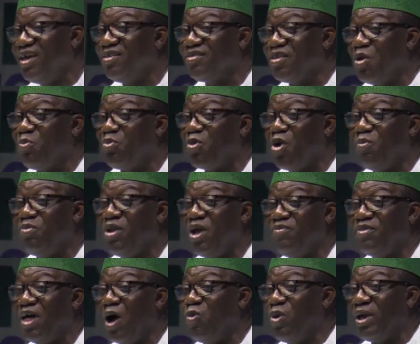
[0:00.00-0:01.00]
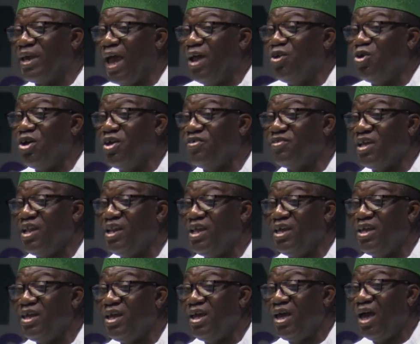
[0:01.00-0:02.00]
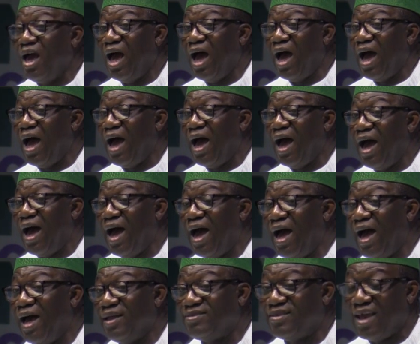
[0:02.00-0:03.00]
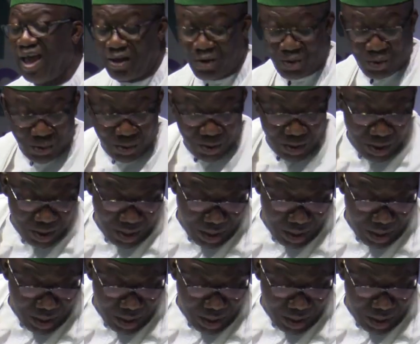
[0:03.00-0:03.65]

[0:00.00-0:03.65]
is a problem that we cannot easily tackle.